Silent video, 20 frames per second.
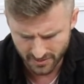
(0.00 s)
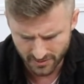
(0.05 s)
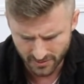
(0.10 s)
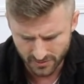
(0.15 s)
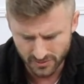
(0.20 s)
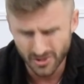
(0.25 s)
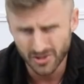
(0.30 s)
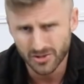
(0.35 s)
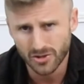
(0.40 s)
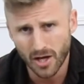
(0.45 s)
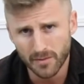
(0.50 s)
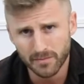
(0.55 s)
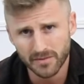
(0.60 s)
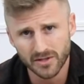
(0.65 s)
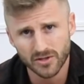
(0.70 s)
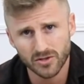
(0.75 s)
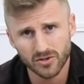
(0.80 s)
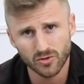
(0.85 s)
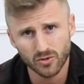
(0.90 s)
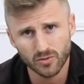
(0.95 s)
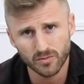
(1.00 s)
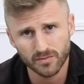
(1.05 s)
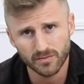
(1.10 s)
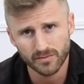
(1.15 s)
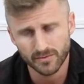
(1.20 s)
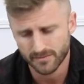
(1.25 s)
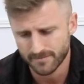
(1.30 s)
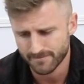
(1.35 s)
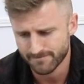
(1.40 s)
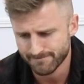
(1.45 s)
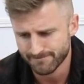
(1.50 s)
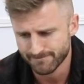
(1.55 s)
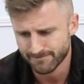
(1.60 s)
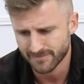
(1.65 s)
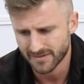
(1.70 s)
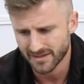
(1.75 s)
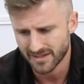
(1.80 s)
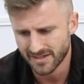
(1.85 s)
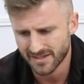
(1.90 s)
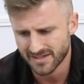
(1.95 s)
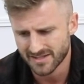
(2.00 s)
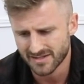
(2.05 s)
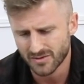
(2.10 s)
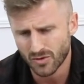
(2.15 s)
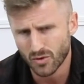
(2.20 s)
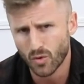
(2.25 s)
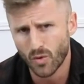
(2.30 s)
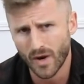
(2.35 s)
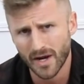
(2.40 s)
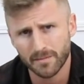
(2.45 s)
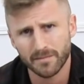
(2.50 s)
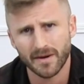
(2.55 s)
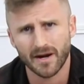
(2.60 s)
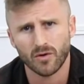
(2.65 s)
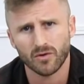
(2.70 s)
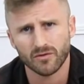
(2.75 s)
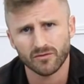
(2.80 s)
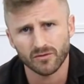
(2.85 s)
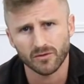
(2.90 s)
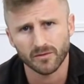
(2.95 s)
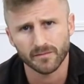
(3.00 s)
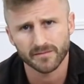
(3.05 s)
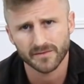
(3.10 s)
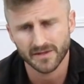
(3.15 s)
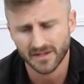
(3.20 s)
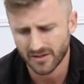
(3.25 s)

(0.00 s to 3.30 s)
the doubling cube is quite powerful.